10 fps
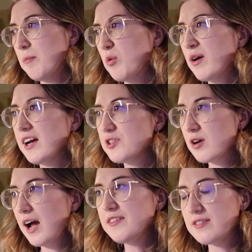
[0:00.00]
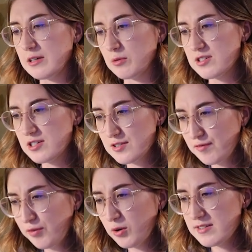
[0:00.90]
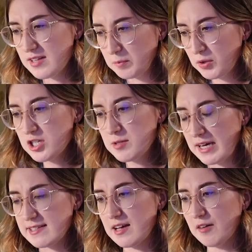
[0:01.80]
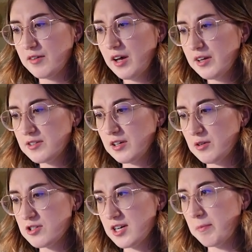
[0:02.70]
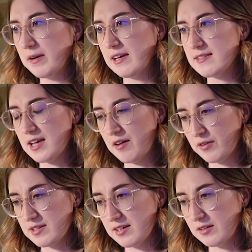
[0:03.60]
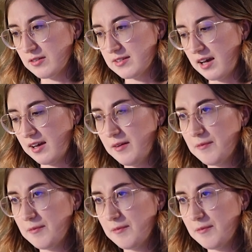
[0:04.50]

But what I try to do is just force and push myself to use Japanese every single day.